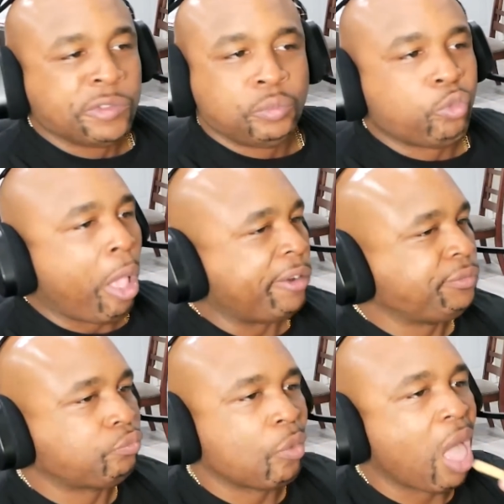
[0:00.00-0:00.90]
Well,
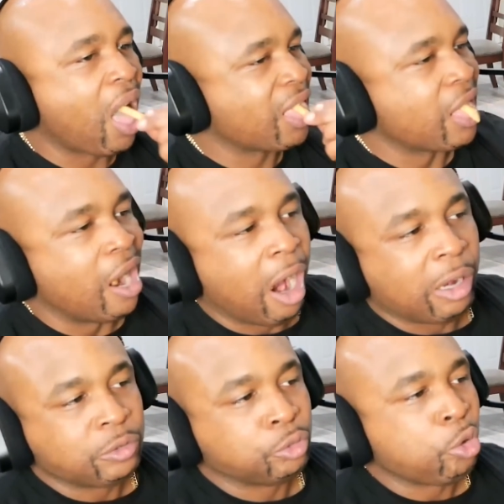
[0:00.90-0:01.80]
yes, but there's got to be a
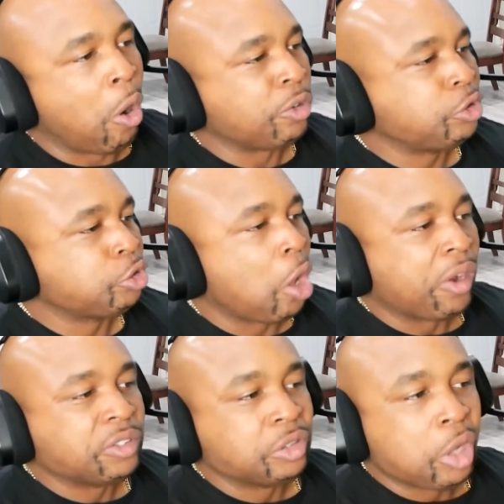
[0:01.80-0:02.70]
scientific
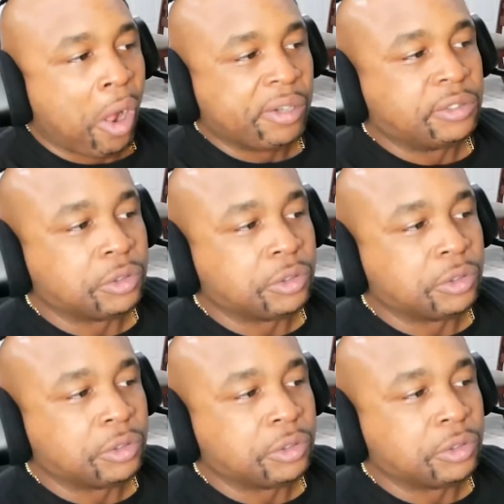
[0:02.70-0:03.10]
explanation.